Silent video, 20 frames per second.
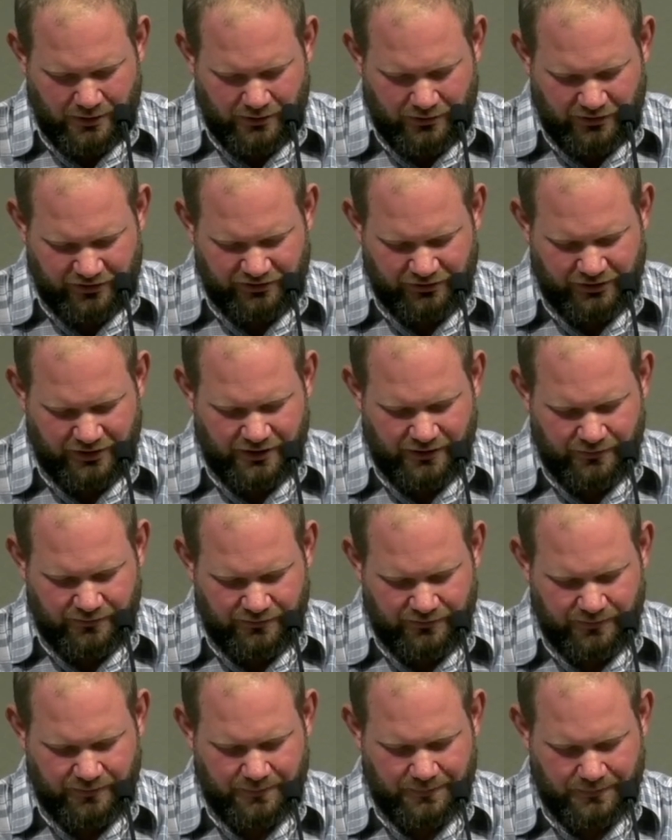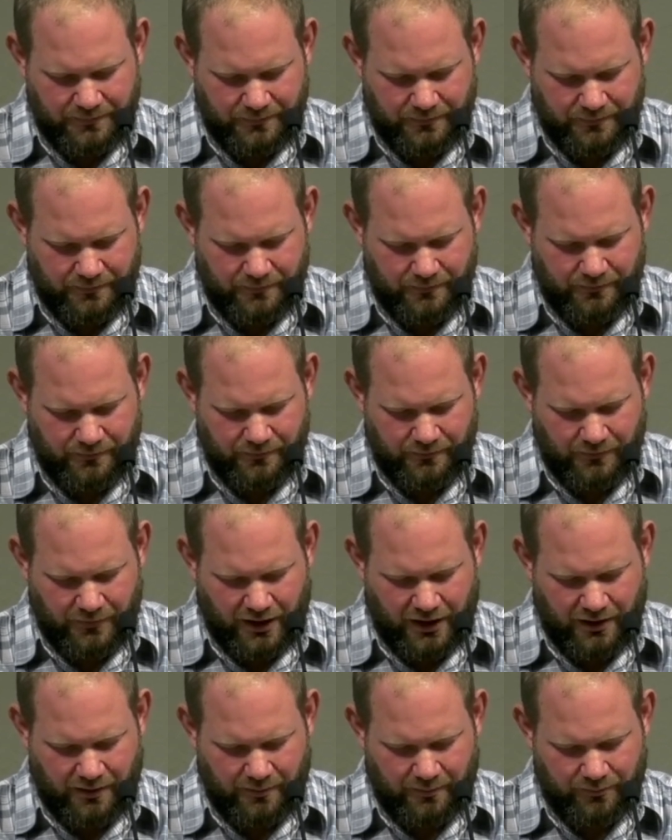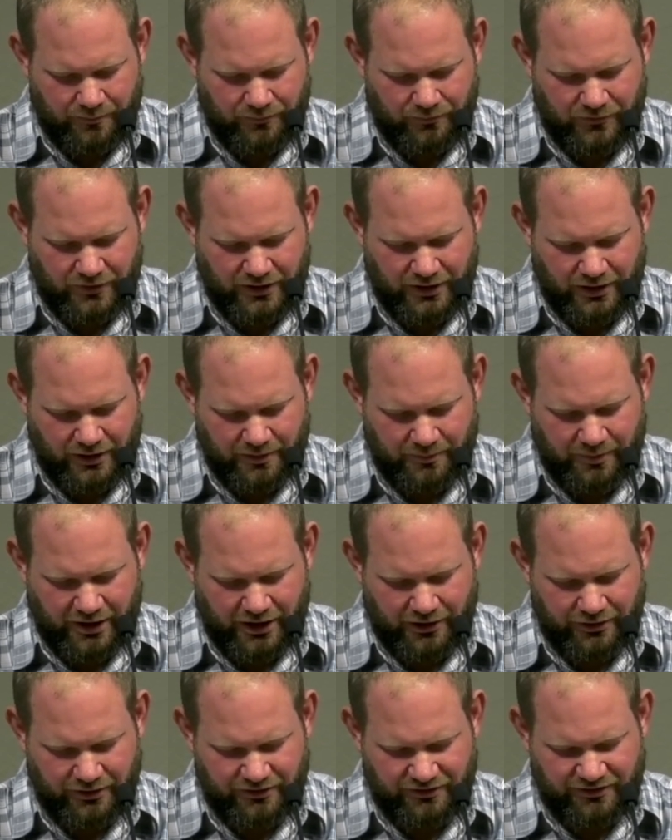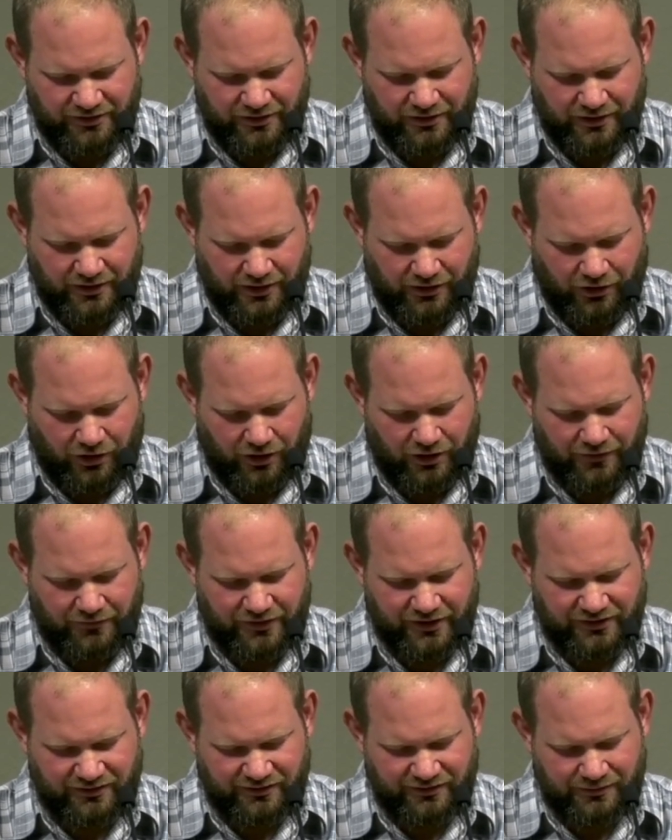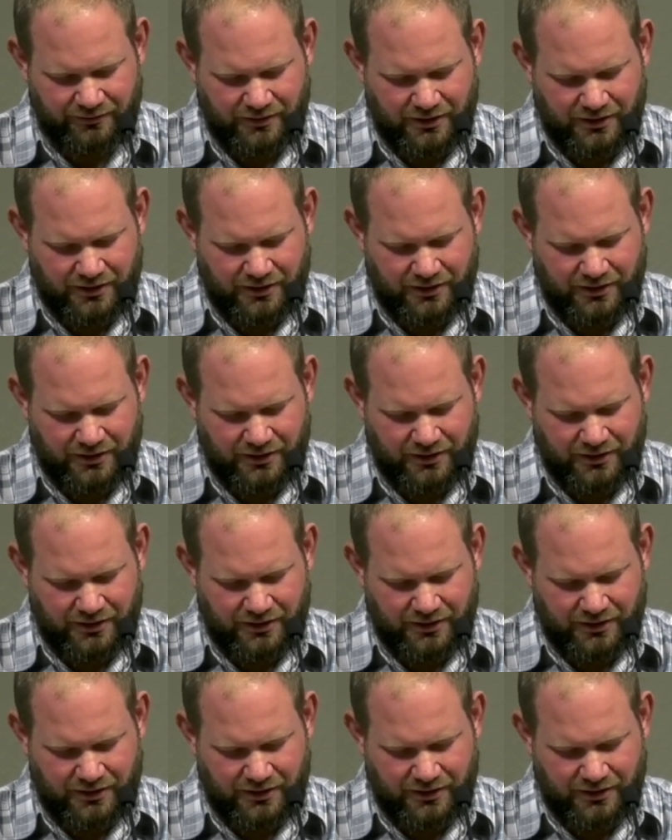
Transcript: this will give um, the young parents and, and all of us